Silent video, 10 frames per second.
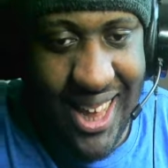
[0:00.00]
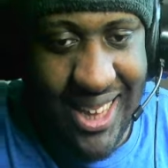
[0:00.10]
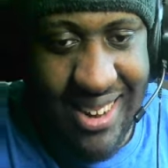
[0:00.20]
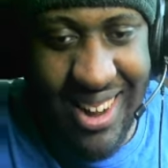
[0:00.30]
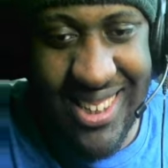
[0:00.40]

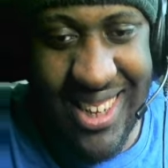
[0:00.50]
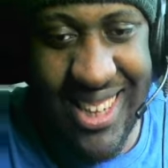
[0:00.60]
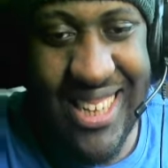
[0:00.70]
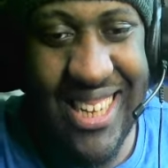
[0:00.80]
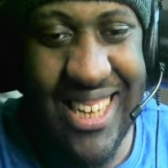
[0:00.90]

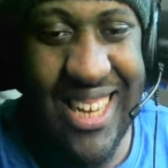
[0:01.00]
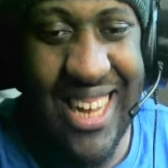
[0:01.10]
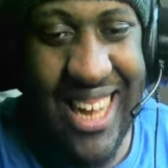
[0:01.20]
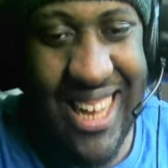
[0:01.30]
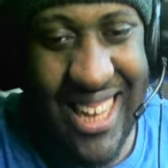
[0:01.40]
sounded like a leader.
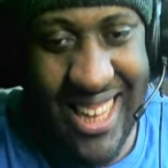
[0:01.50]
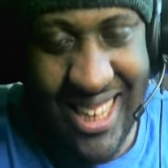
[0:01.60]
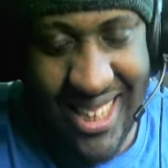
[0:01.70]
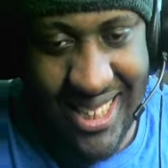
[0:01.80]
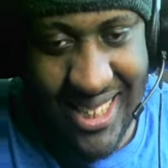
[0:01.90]
I
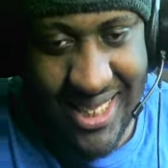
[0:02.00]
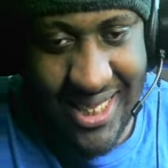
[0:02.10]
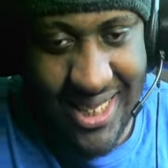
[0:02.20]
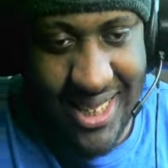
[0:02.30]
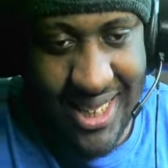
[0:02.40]
do? Oh,
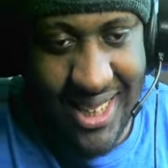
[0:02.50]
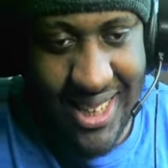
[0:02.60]
I do!